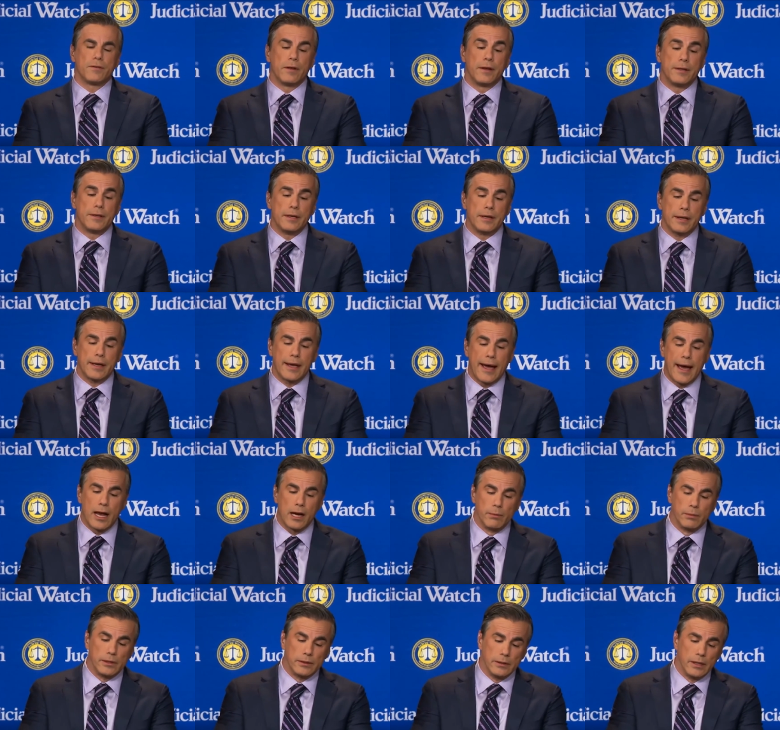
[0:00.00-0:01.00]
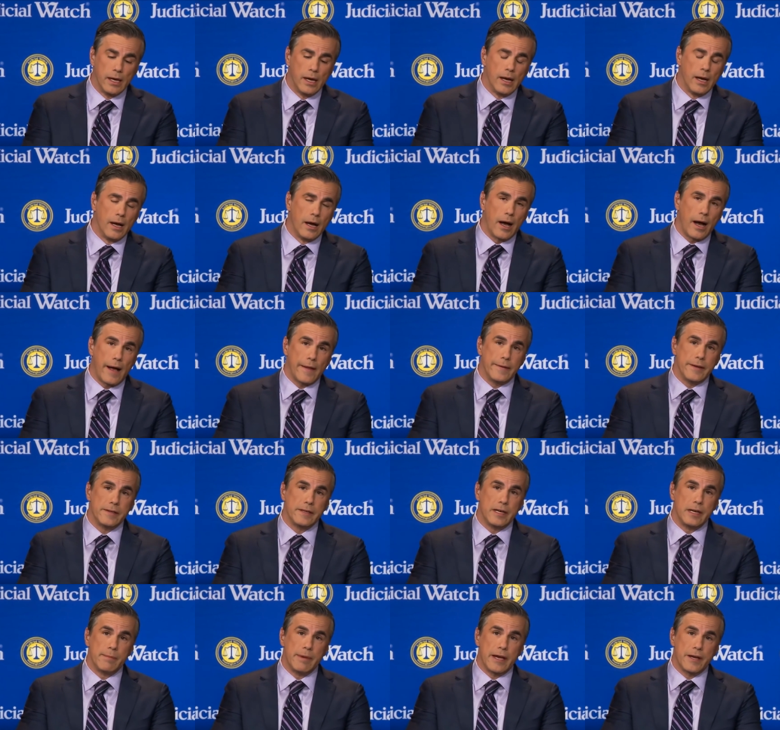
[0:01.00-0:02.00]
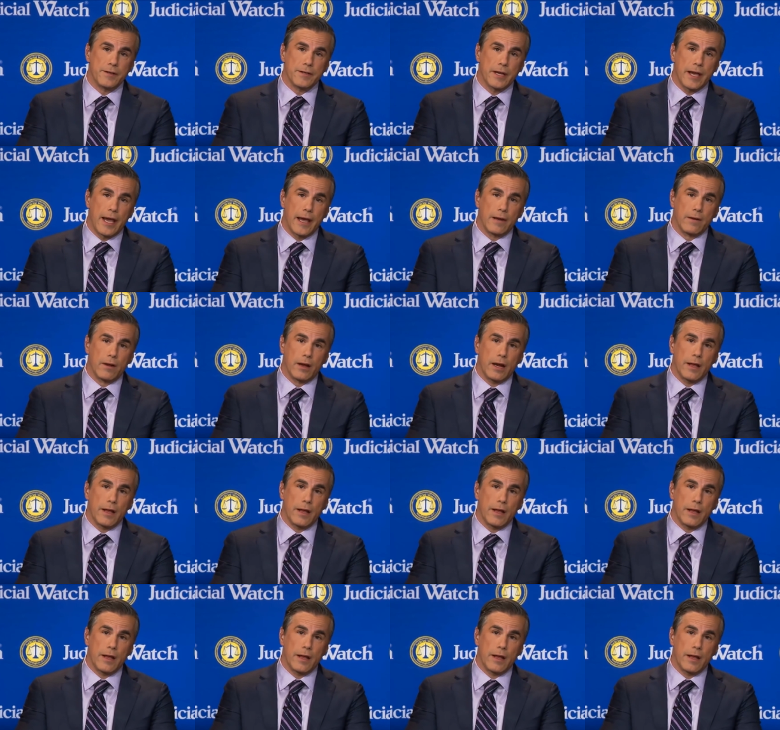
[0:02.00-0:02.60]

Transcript: Clinton accountable on this email scandal.